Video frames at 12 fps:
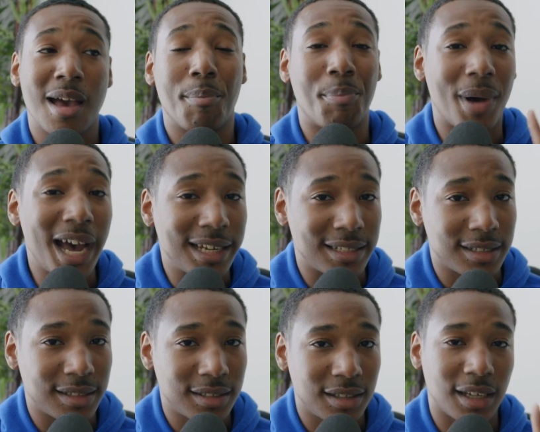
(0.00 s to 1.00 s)
But
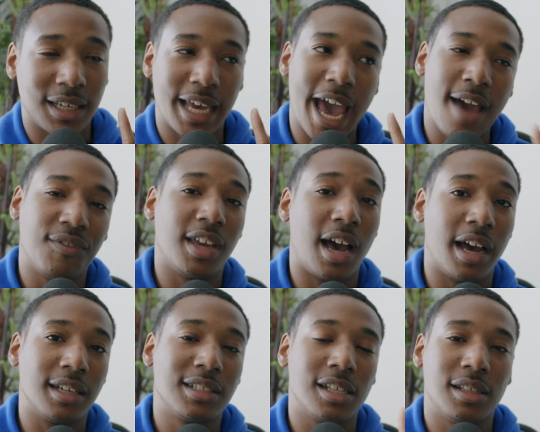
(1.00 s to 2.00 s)
the
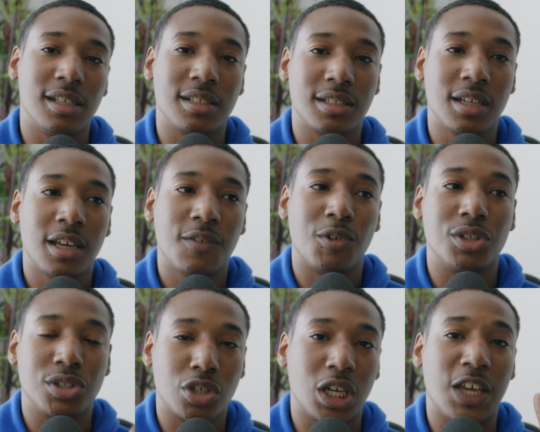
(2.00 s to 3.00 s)
caveat to this with the
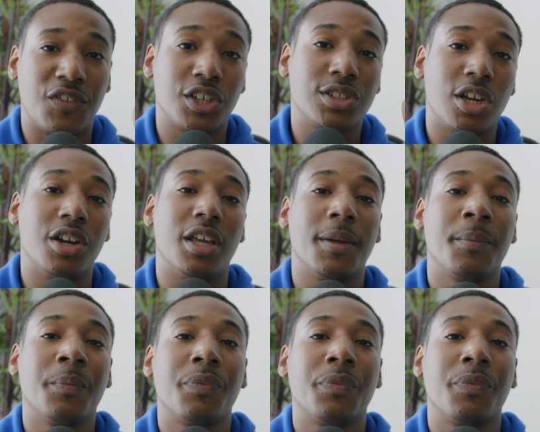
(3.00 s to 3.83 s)
Sony FX30,